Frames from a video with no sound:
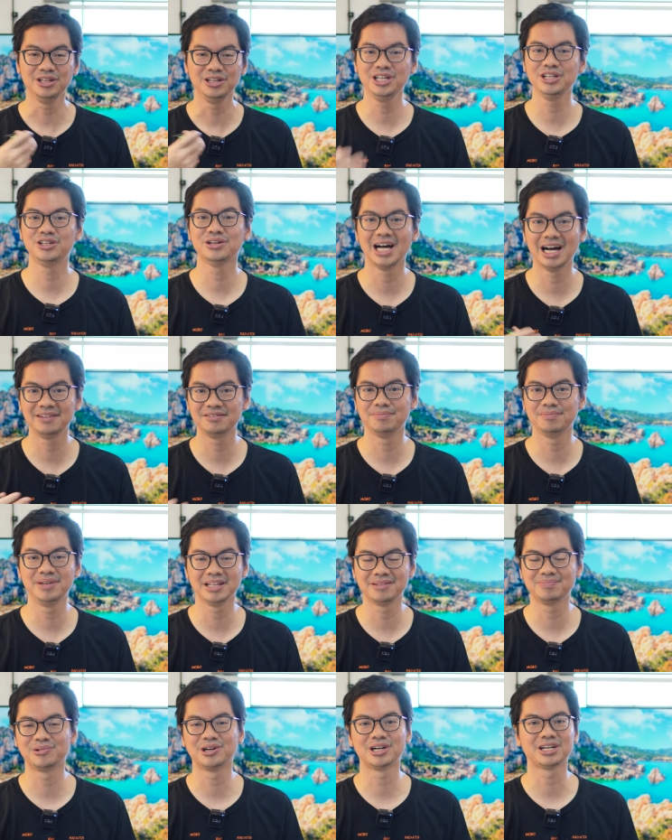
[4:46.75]
you need to have a
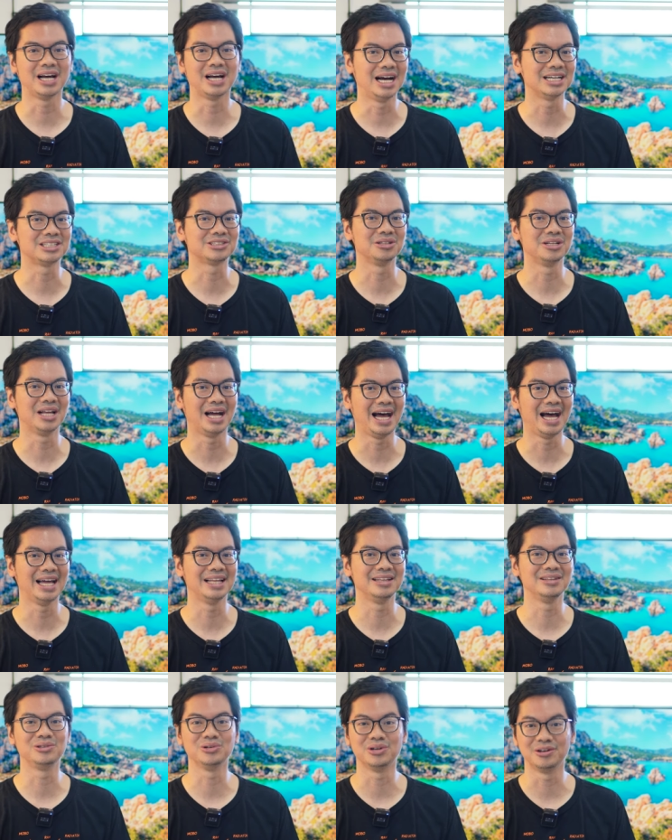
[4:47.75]
bit more cash on
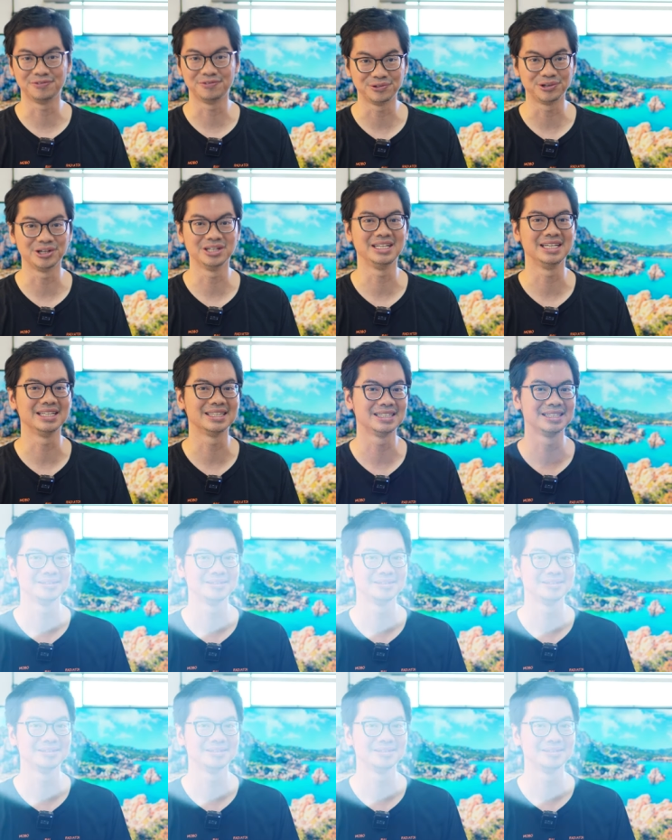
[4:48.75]
hand to afford it.